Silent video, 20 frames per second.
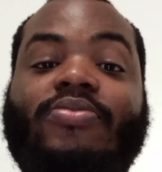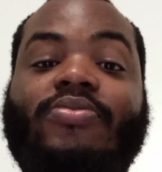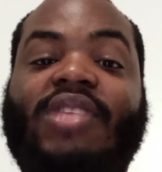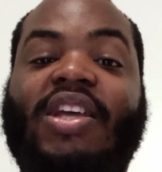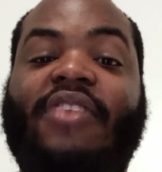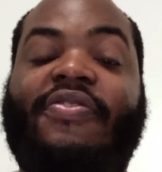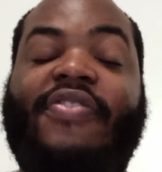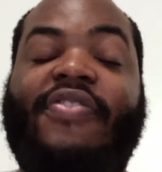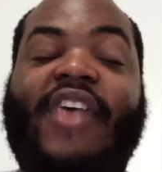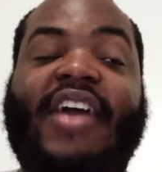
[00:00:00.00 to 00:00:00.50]

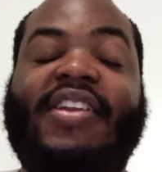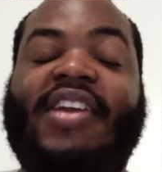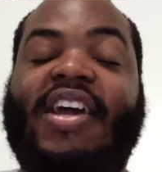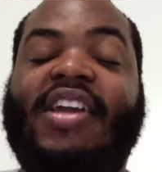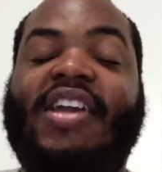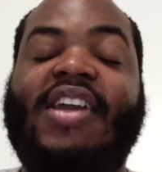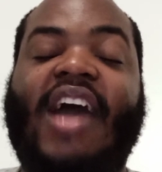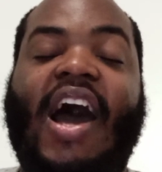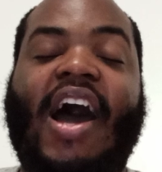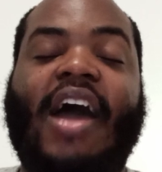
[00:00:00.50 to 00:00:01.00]
The fact
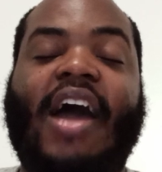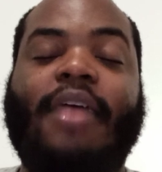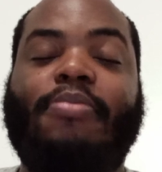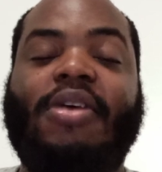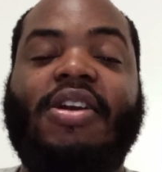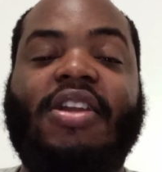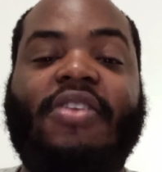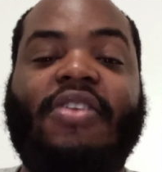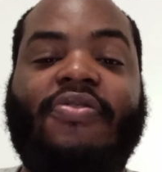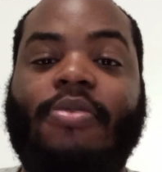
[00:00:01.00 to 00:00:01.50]
that he hid
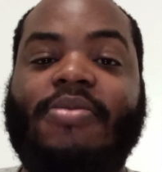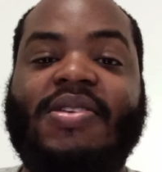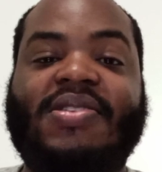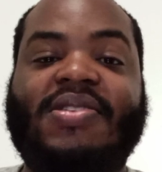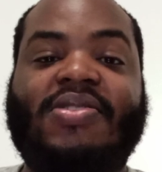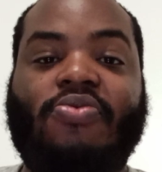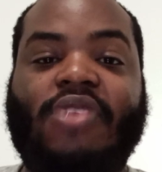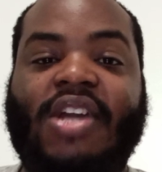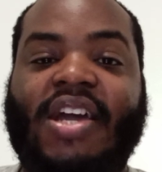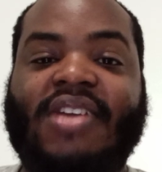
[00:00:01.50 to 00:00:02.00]
money from
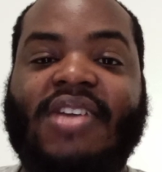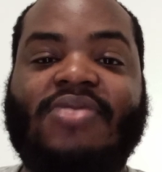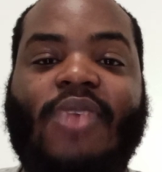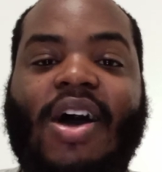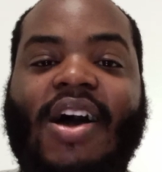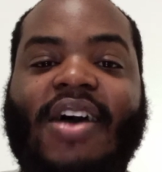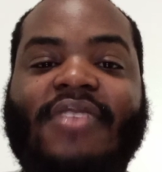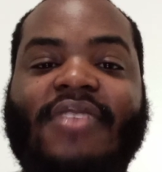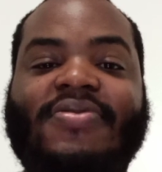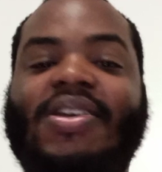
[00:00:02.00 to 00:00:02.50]
his 3
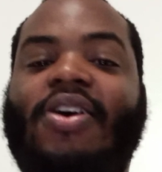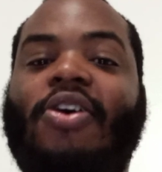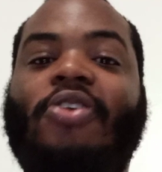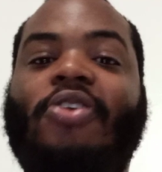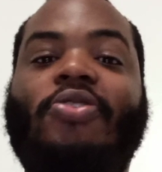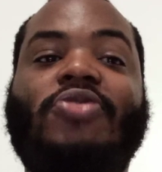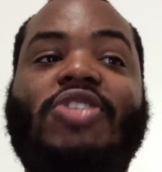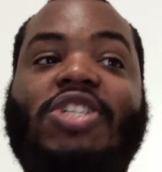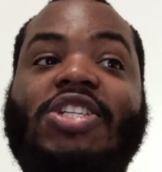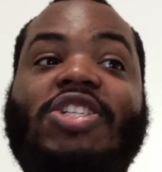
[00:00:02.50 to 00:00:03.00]
ex-wives,
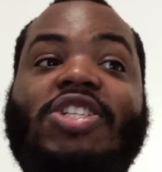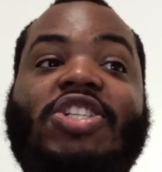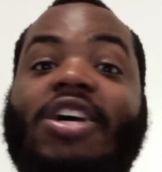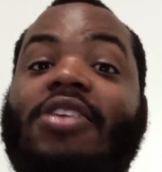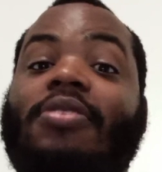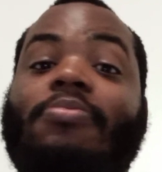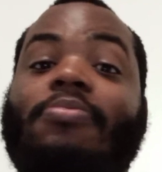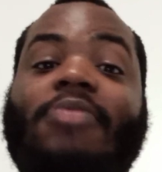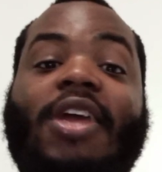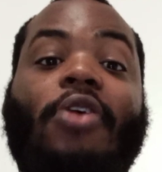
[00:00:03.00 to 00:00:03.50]
oh, she
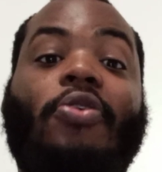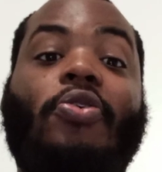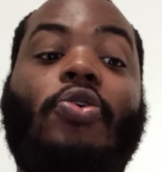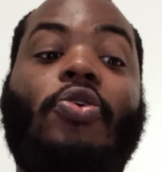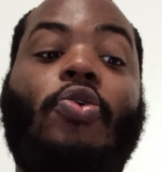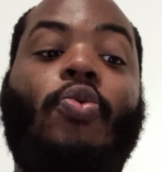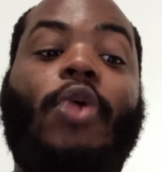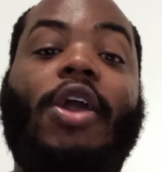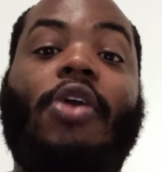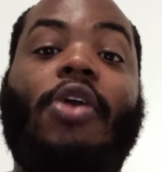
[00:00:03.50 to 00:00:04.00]
shut him down
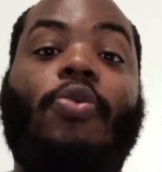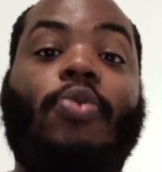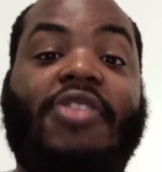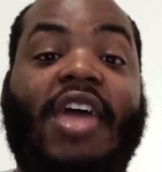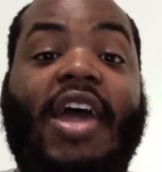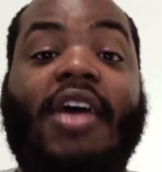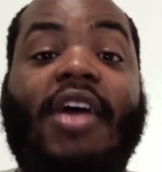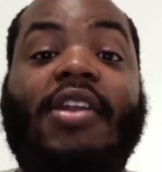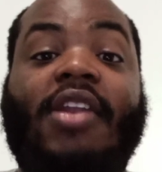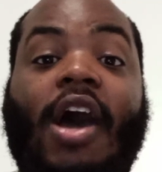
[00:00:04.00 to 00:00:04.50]
quick
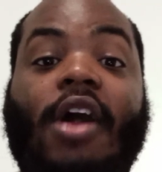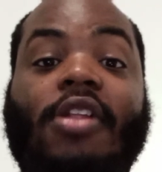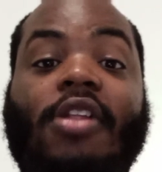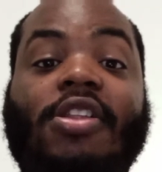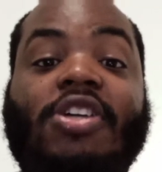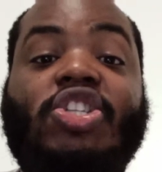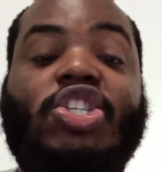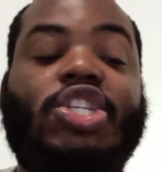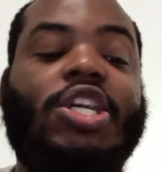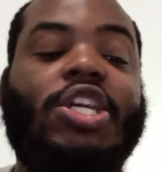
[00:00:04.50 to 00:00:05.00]
with that
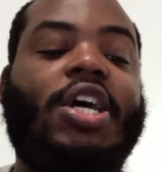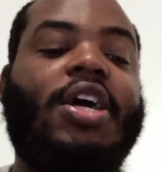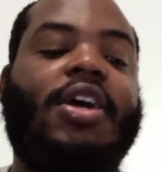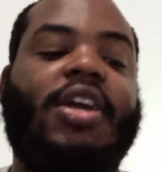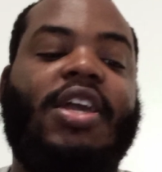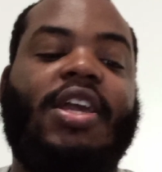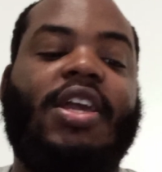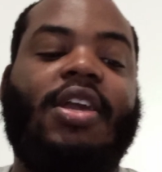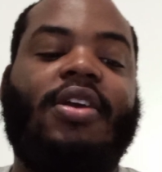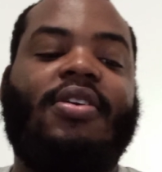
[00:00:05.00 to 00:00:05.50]
knowledge.
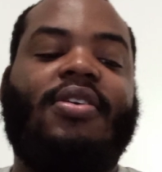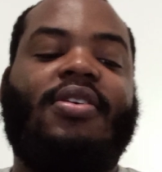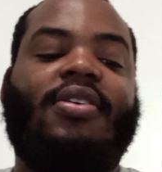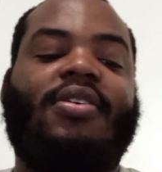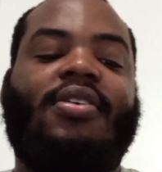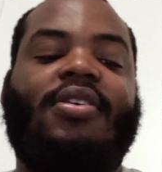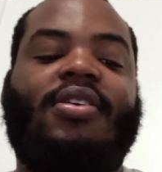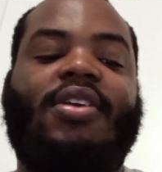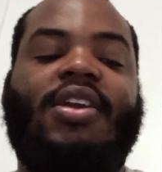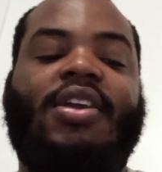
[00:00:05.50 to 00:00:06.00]

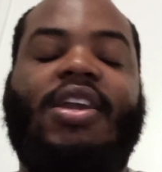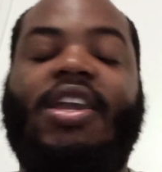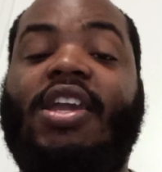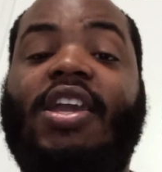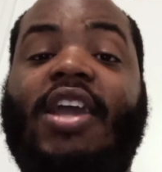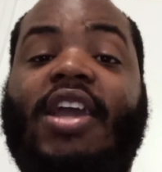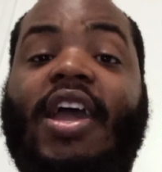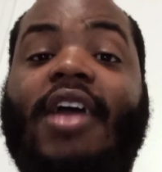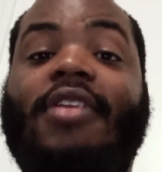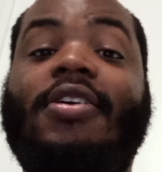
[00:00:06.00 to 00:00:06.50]

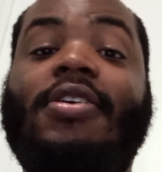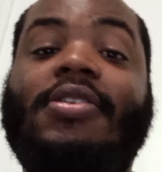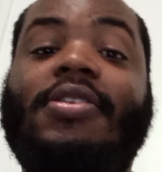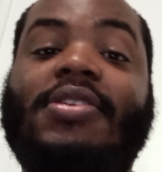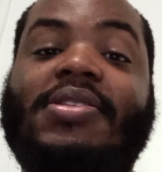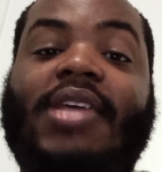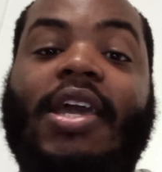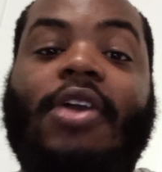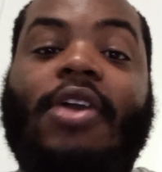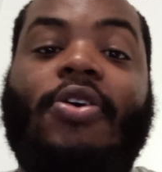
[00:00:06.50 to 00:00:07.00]
He ain't had nothing
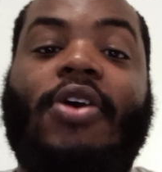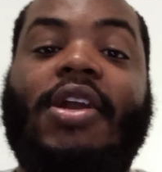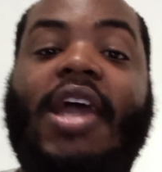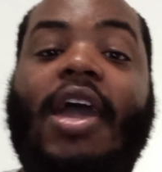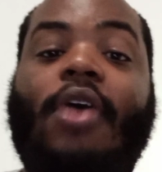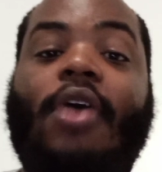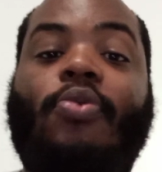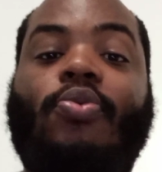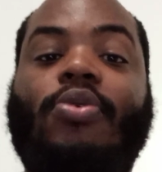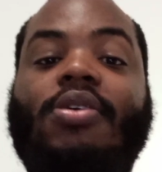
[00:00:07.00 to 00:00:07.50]
to say on
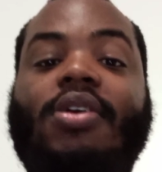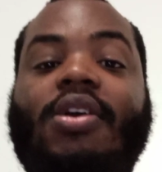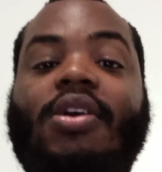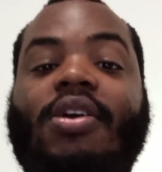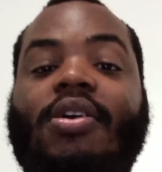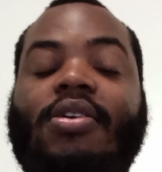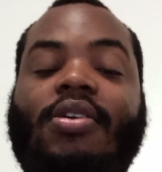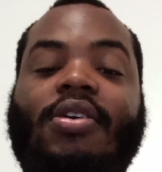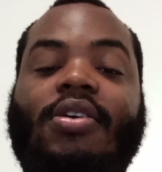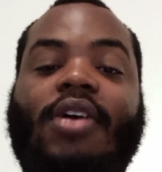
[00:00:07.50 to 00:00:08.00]
that one.
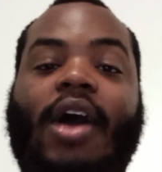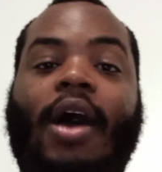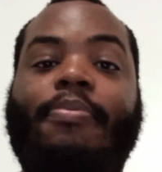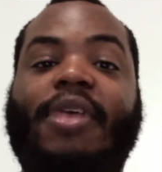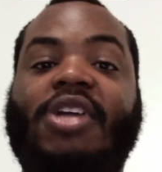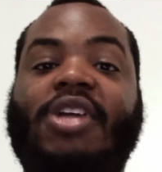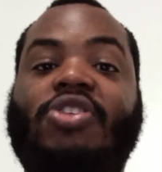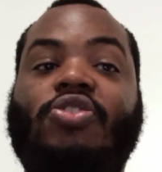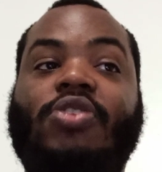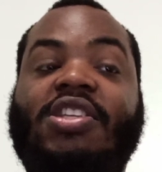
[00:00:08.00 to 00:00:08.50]
I
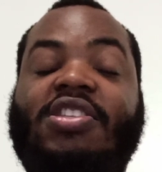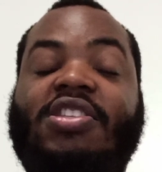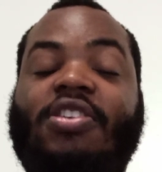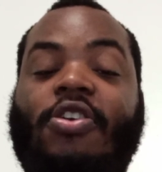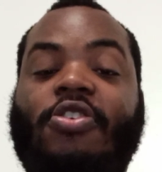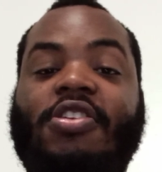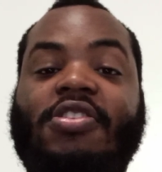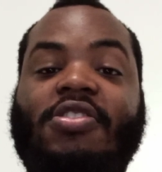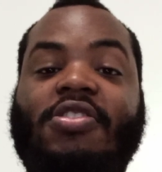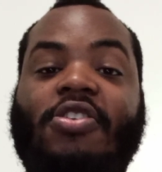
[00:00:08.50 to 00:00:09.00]
bet you he
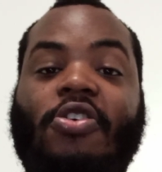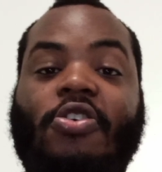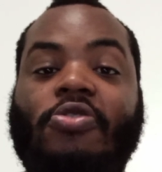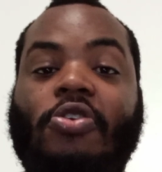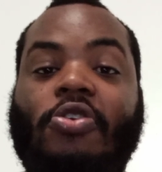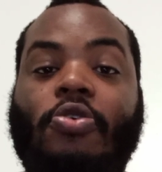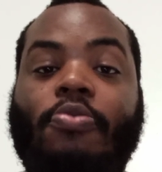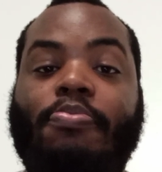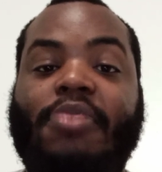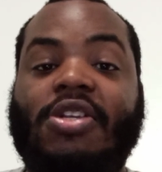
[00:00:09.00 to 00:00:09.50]
turned into her
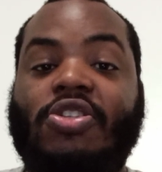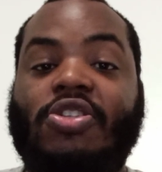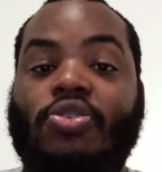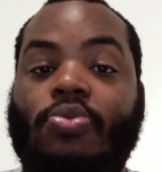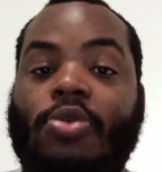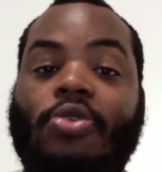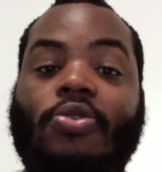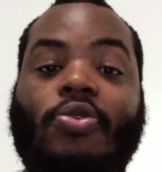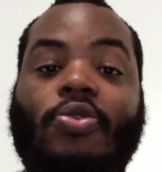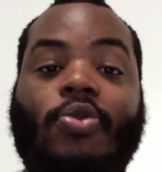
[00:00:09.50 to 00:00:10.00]
little bitch
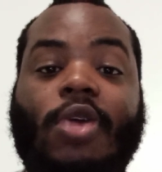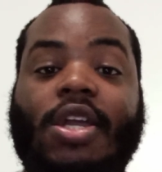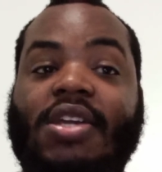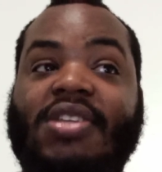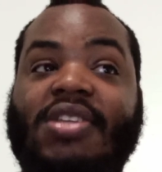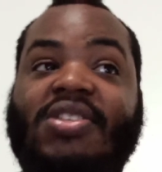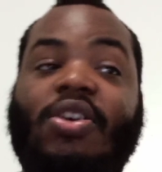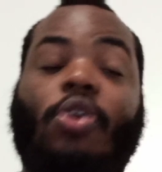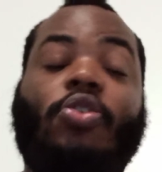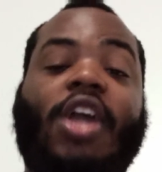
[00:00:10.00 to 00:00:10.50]
real quick.
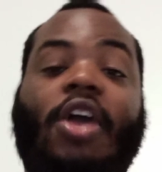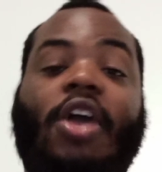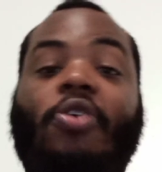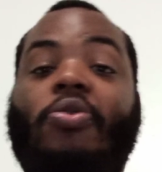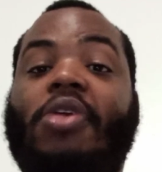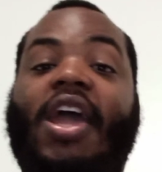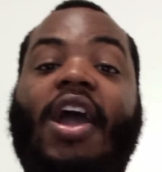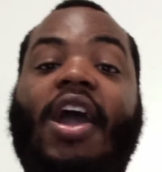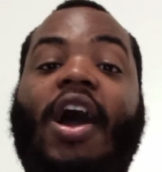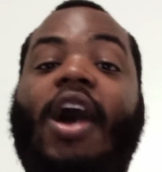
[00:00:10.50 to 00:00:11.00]
He said,
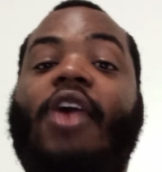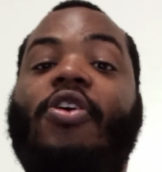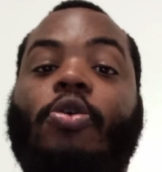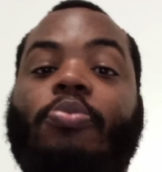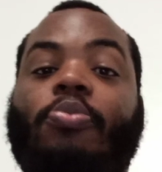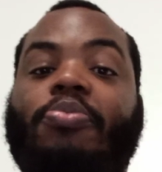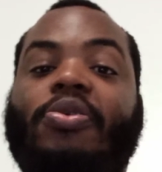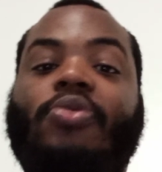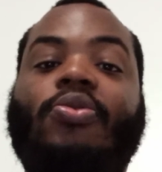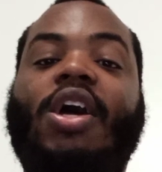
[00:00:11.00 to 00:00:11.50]
okay, I'll
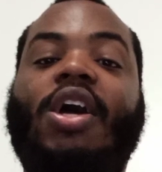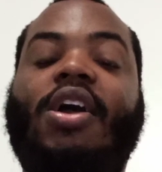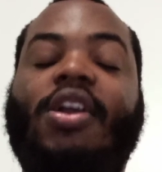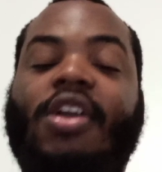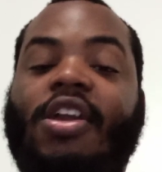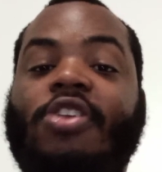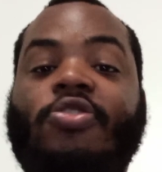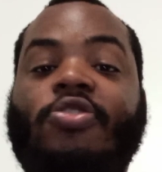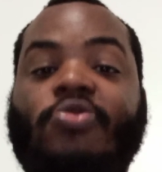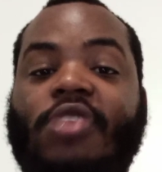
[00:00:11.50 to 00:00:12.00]
help you.
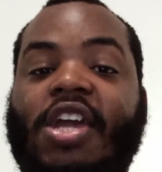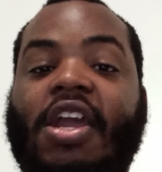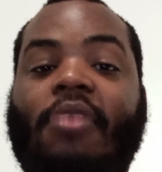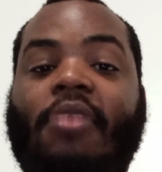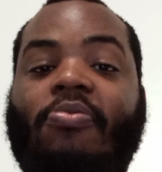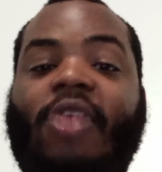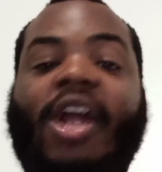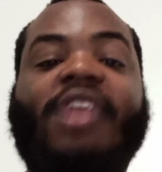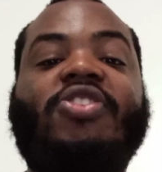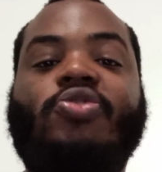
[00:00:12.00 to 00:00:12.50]
You
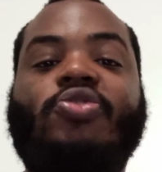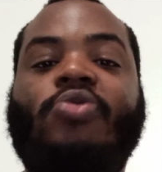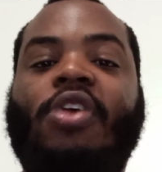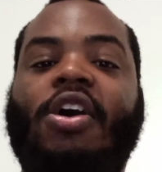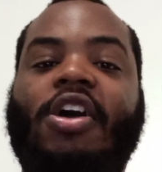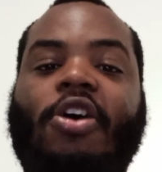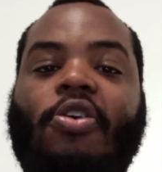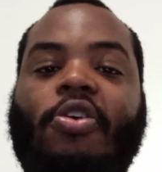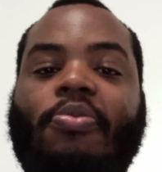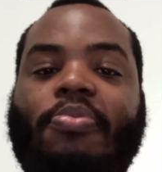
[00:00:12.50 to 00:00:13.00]
damn right you
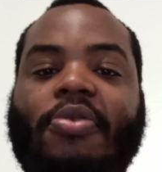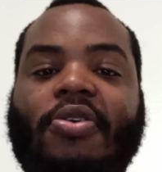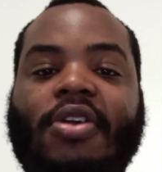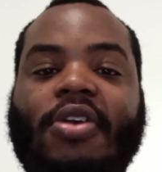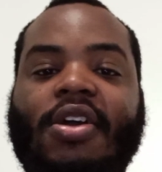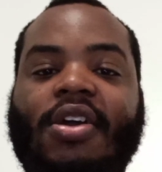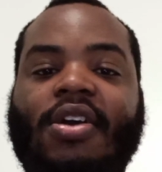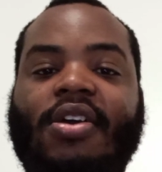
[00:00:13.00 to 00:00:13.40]
gonna help her.